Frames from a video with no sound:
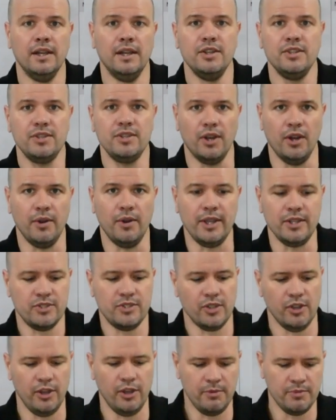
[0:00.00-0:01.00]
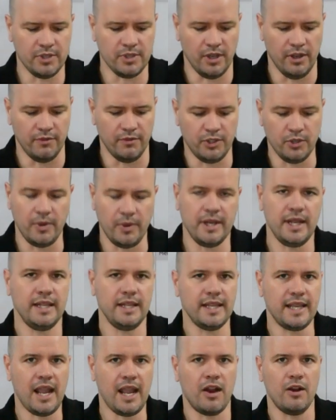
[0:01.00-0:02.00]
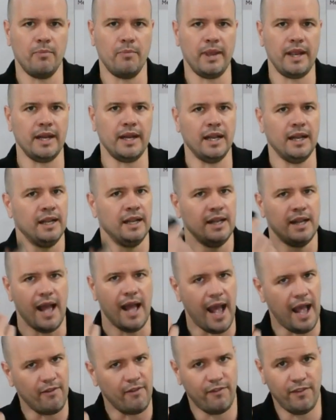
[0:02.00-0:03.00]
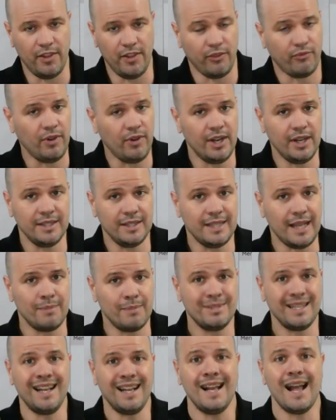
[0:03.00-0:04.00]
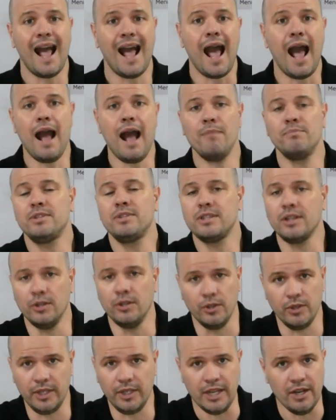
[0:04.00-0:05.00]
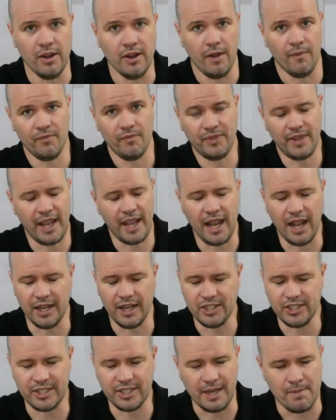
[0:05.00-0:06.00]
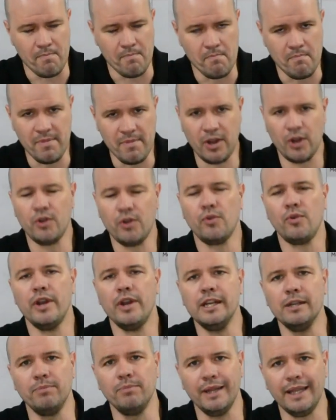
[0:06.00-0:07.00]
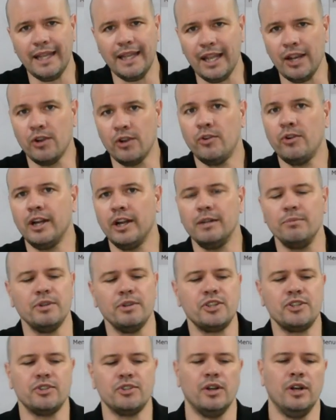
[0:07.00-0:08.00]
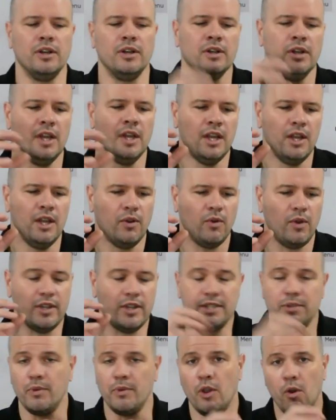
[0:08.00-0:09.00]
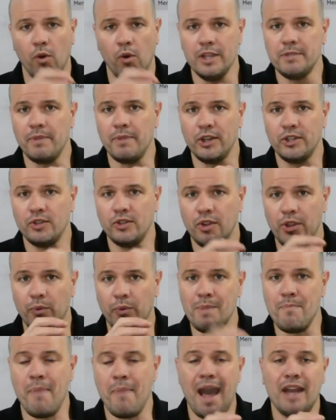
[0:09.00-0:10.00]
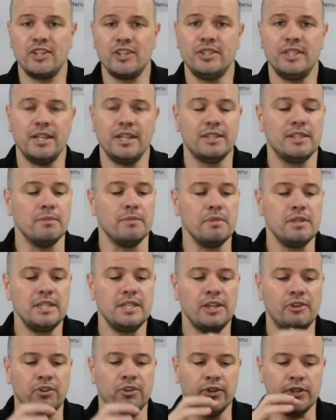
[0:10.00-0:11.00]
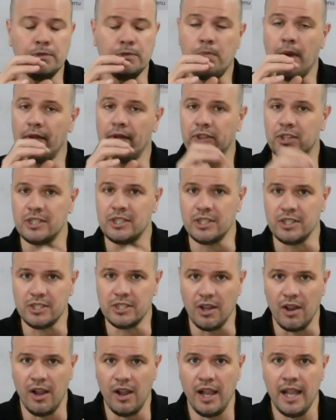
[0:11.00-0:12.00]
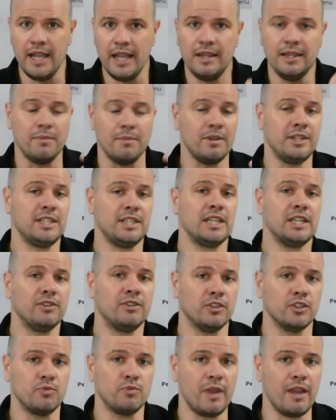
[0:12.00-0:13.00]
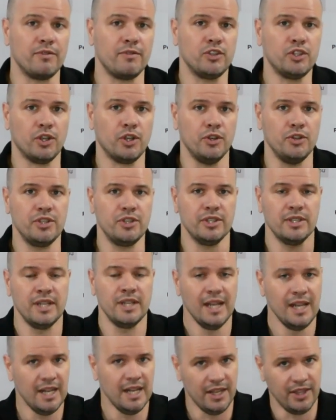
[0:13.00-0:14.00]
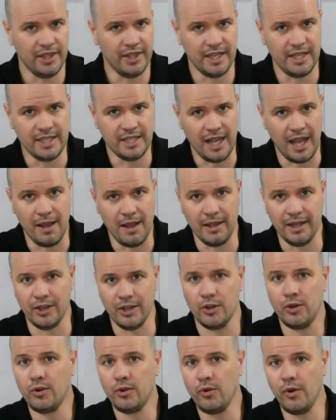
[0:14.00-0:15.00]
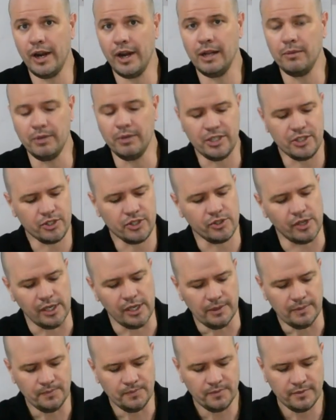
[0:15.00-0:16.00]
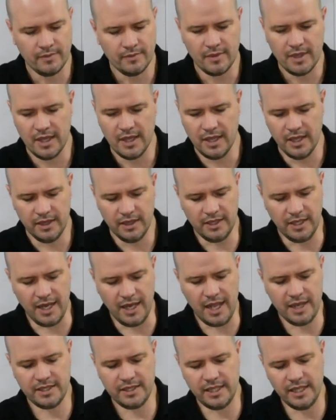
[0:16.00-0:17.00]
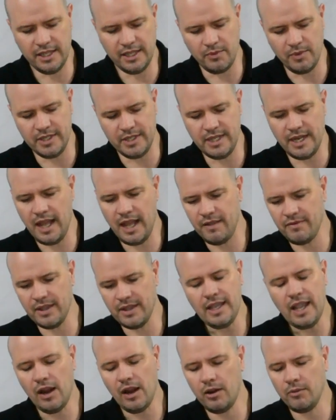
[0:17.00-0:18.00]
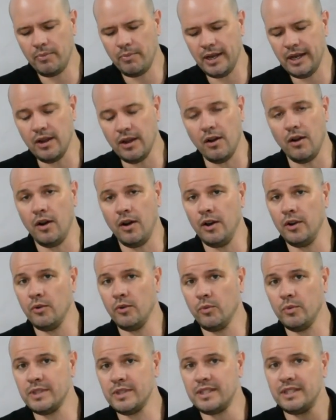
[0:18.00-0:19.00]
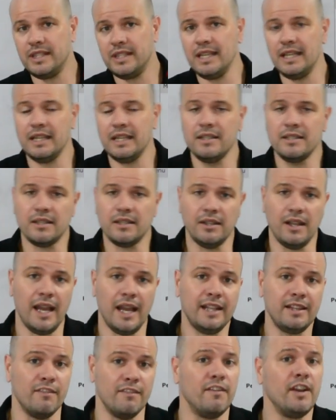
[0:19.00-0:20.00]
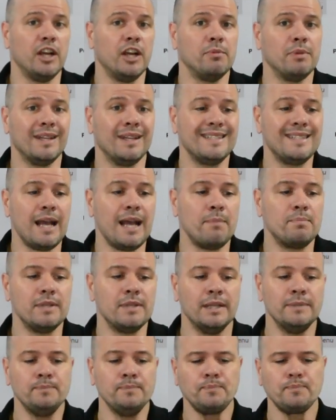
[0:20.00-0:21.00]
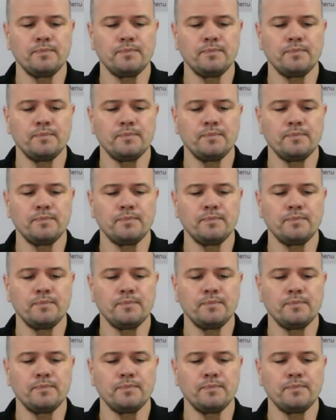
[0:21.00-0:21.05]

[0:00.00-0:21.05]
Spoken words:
So in terms of do we need the carabiner for the threaded adapter? Absolutely not. They are just incredibly strong. So we always make sure that we batch test the materials, but the design, the materials we have chosen, these are incredibly strong. The last thing that we did have the carabiner on was things like the variable adapter.